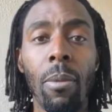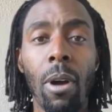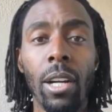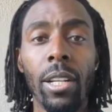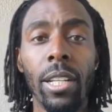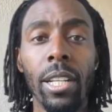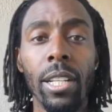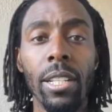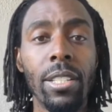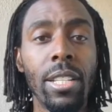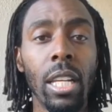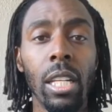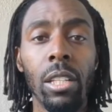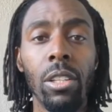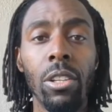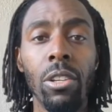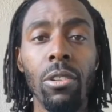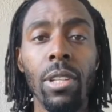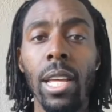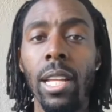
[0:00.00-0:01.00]
market
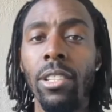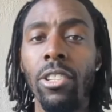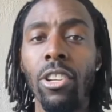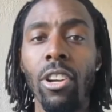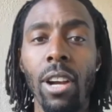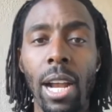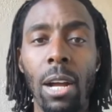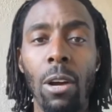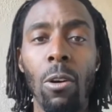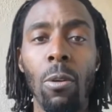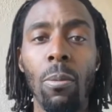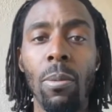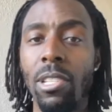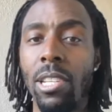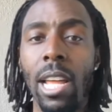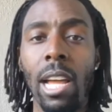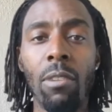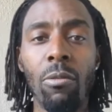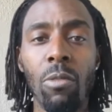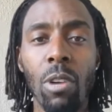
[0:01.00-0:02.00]
telling you that your home
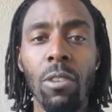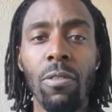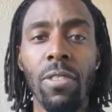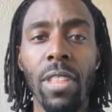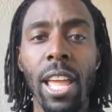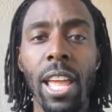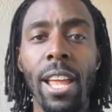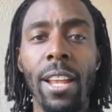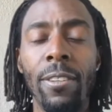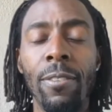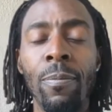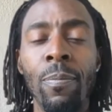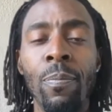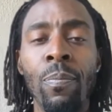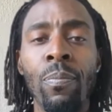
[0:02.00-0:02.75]
is not worth that.